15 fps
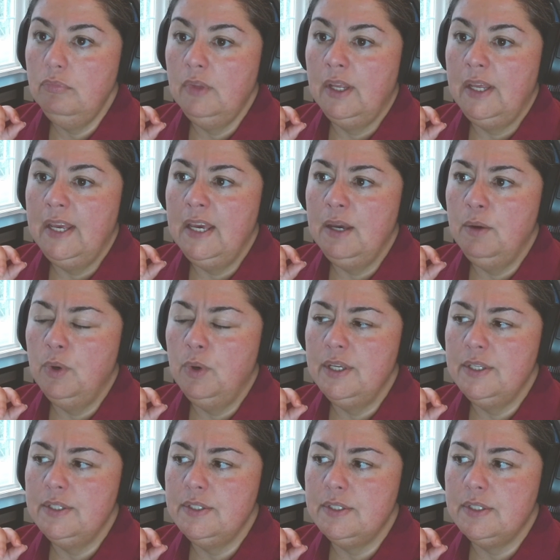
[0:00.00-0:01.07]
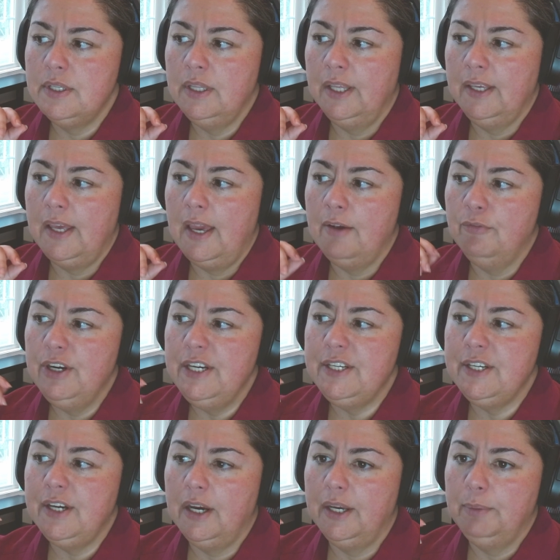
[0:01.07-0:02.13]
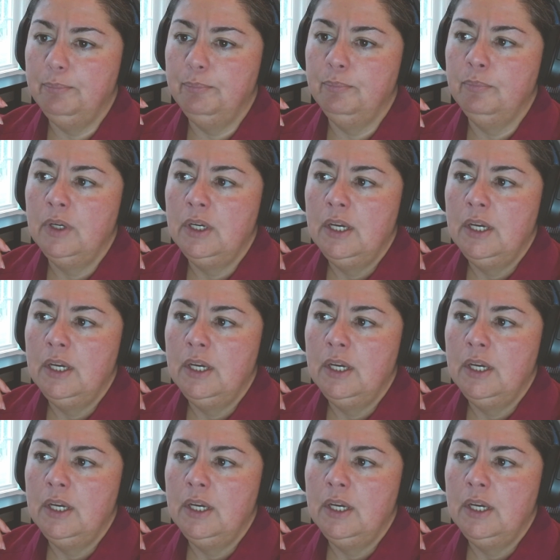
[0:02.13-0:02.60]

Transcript: it's like every time